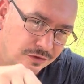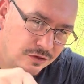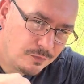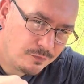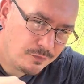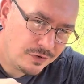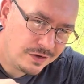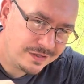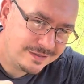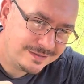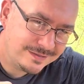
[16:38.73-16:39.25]

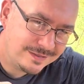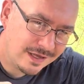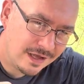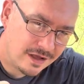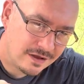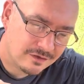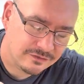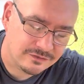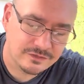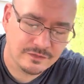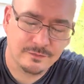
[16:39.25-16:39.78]
pretty
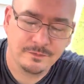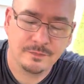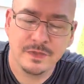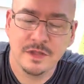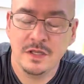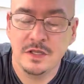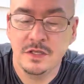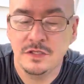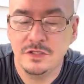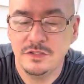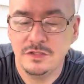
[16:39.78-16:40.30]
tough.
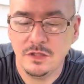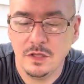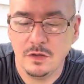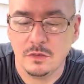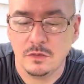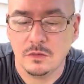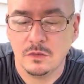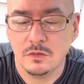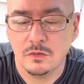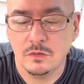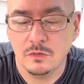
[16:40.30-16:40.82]
So
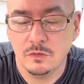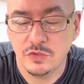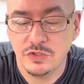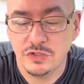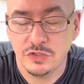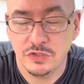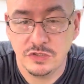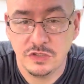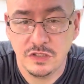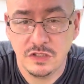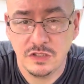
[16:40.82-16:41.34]

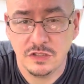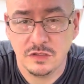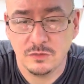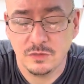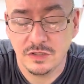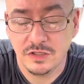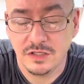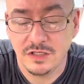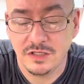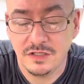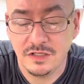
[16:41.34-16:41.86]
what
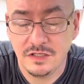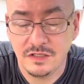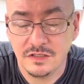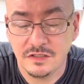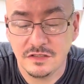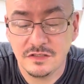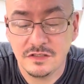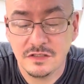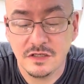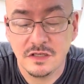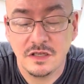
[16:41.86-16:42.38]
they did
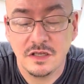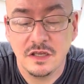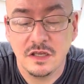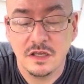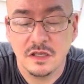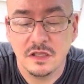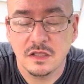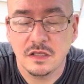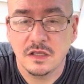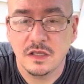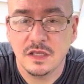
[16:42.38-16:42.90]
is
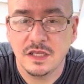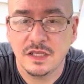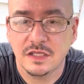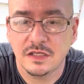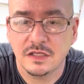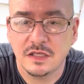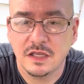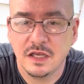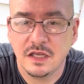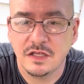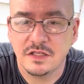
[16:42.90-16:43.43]
it
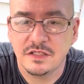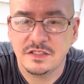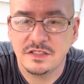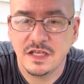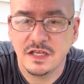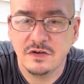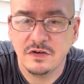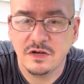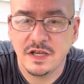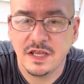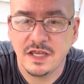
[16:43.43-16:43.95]
kind of
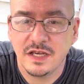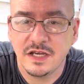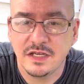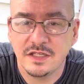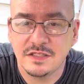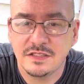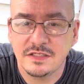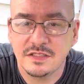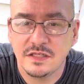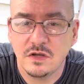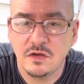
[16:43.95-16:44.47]
segregated
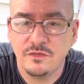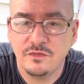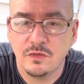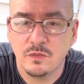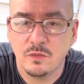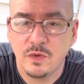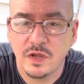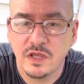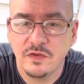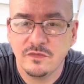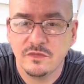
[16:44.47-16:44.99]
itself
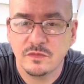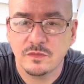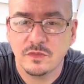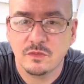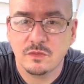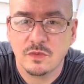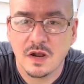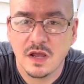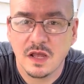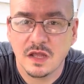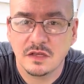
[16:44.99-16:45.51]
away from the
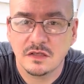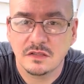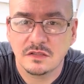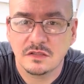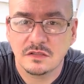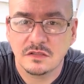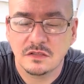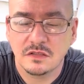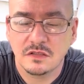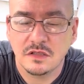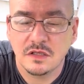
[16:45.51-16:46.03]
rot
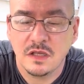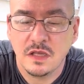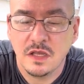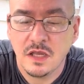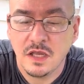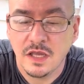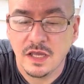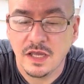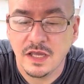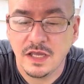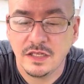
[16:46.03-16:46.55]

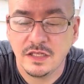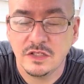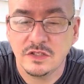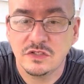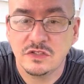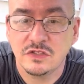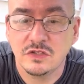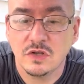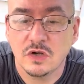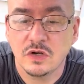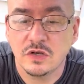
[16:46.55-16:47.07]
and then
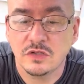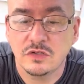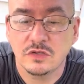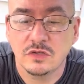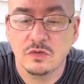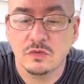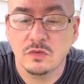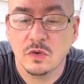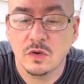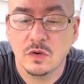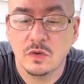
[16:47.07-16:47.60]
started to
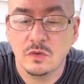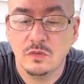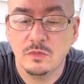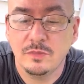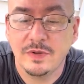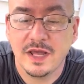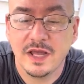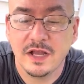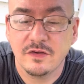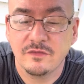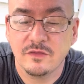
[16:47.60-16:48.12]
grow
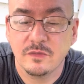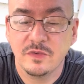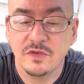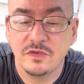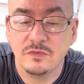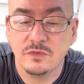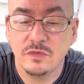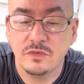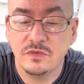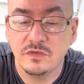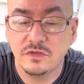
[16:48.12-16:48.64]
back from its
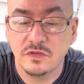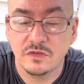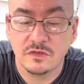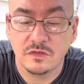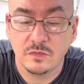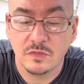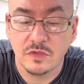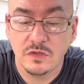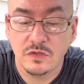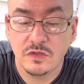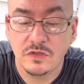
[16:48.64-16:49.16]
root system.
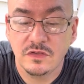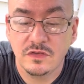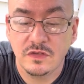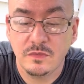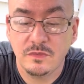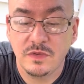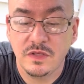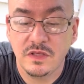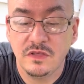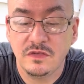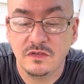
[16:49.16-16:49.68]
And you can see
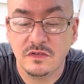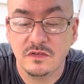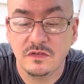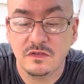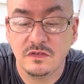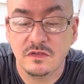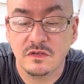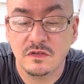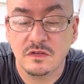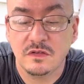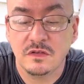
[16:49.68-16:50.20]

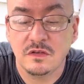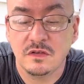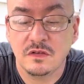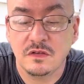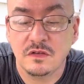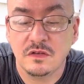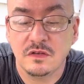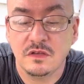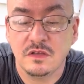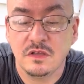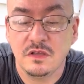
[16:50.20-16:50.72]

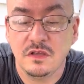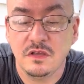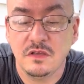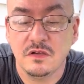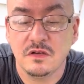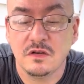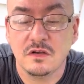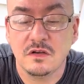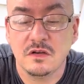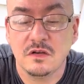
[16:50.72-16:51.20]
pieces here